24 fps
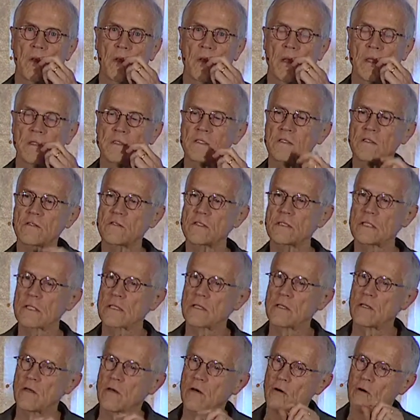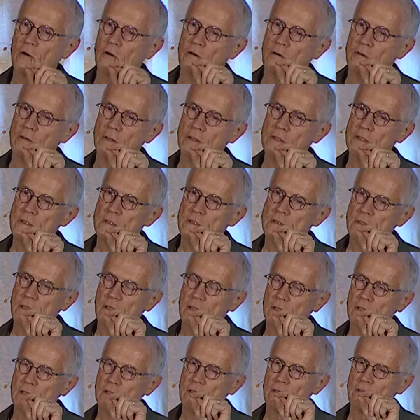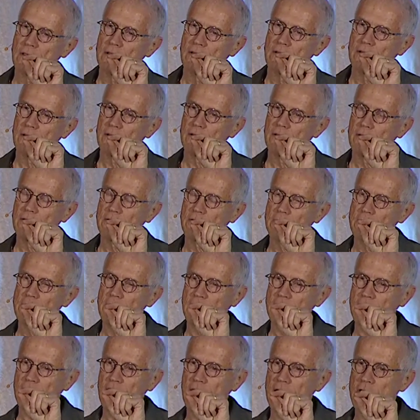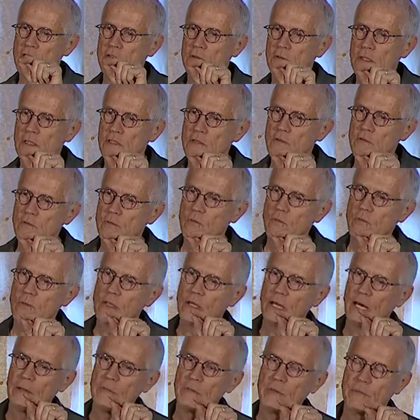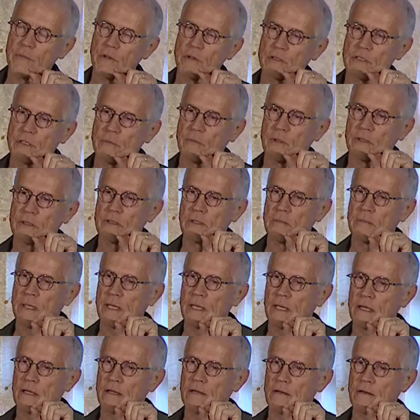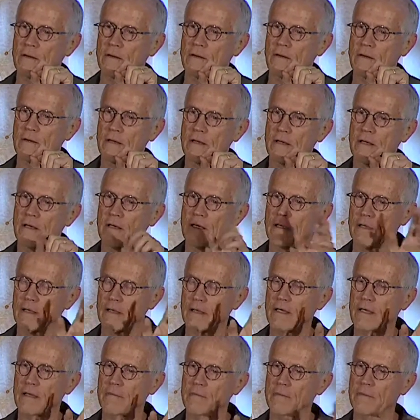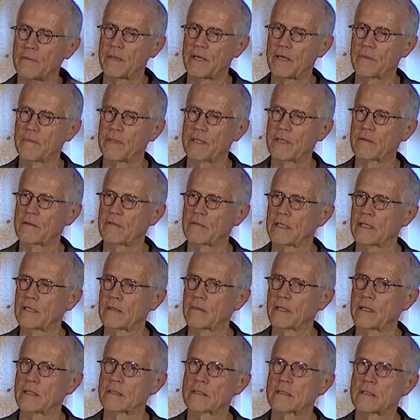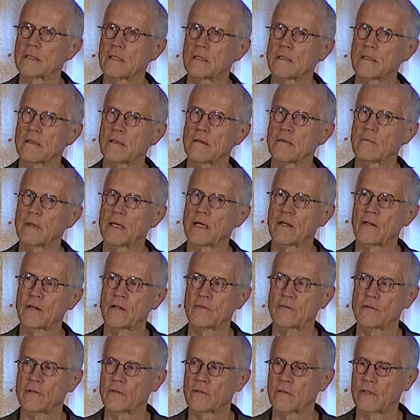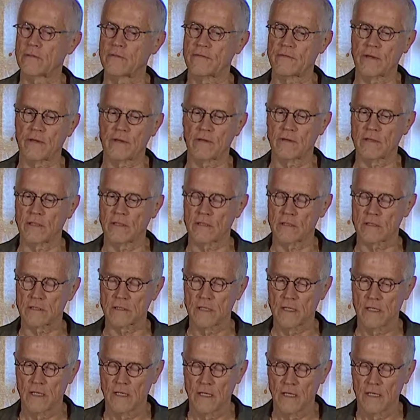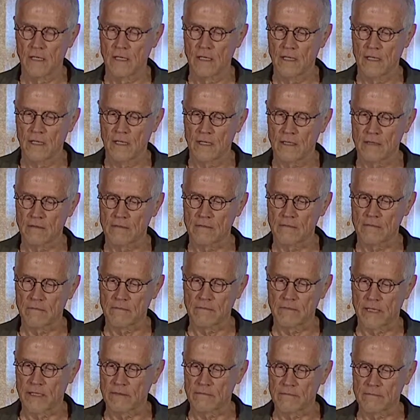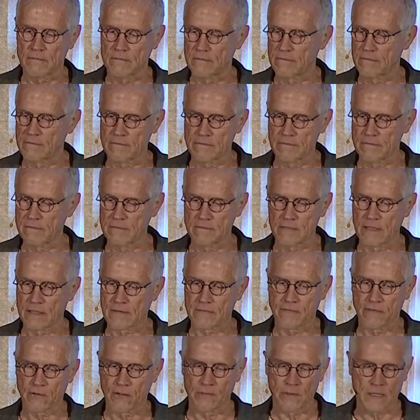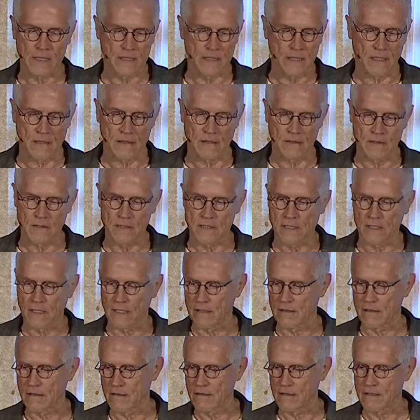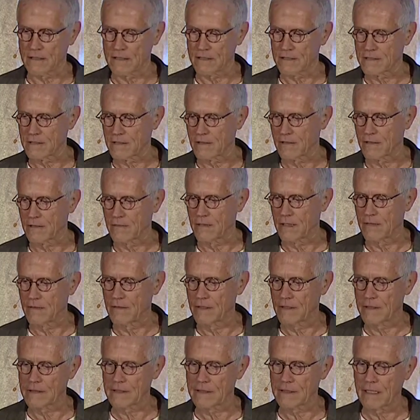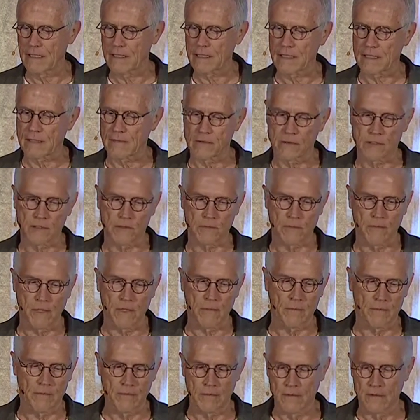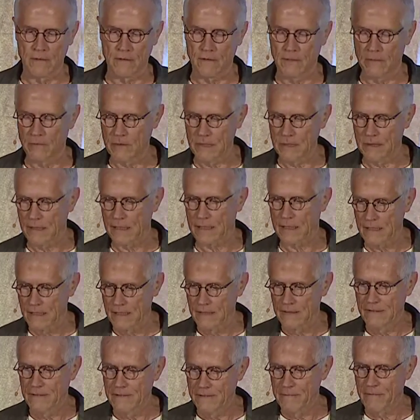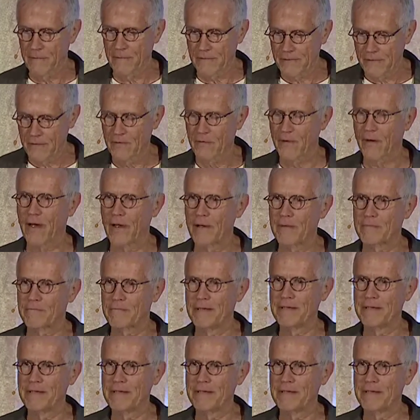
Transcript: it's interesting, you know, this is uh, in terms of education, because when I proposed the book to my editor uh, at, at Penguin Random House, uh, my editor for 25, 30 years, and we've had like four bestsellers together, and so it I was not like I was schmump, you know. I mean, like, you know, I,